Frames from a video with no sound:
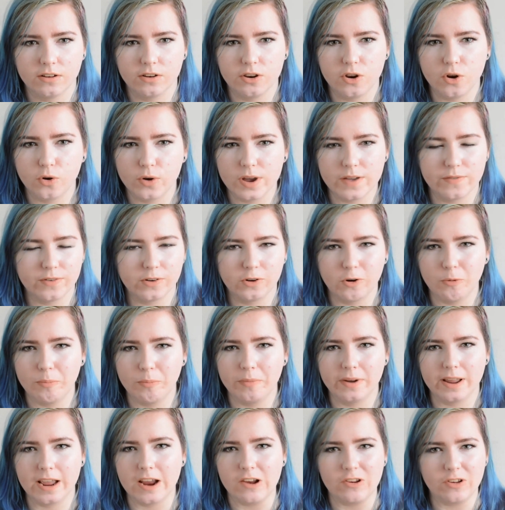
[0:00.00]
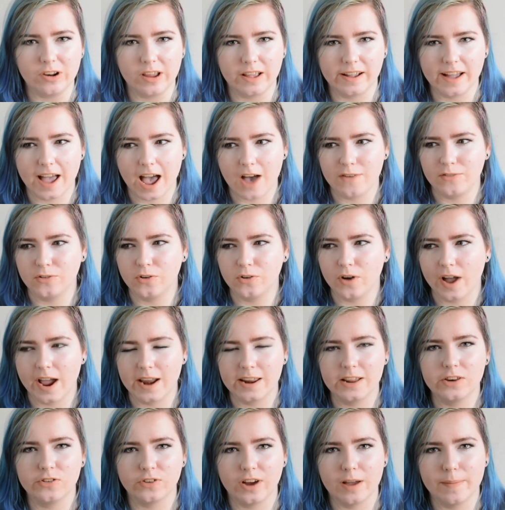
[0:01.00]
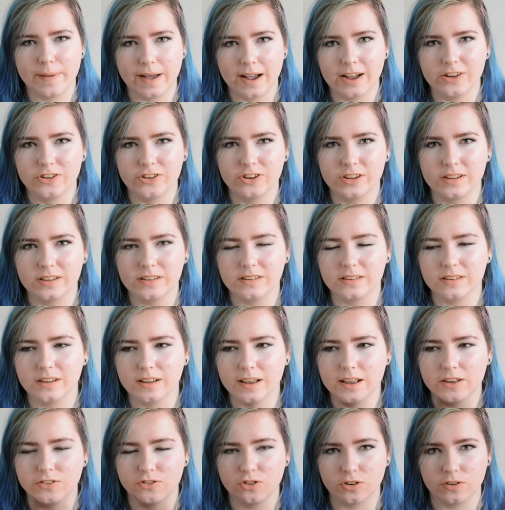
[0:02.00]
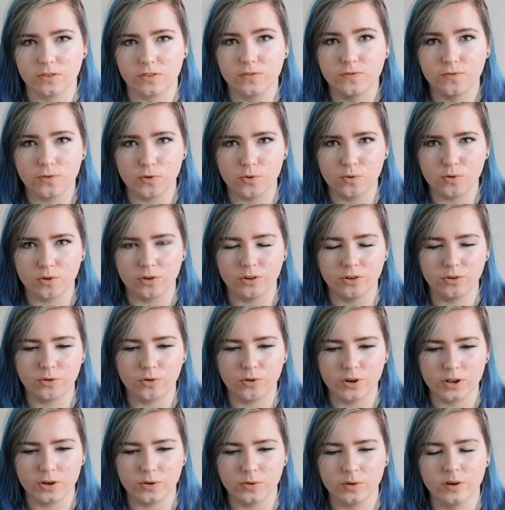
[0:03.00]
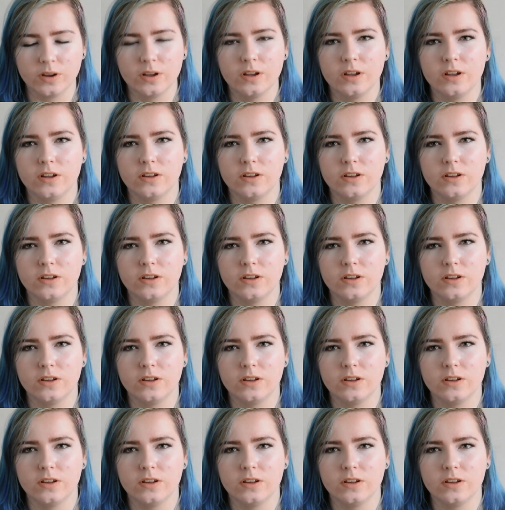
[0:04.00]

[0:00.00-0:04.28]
not even combination, like I haven't got any dry patches, it's just full on oil.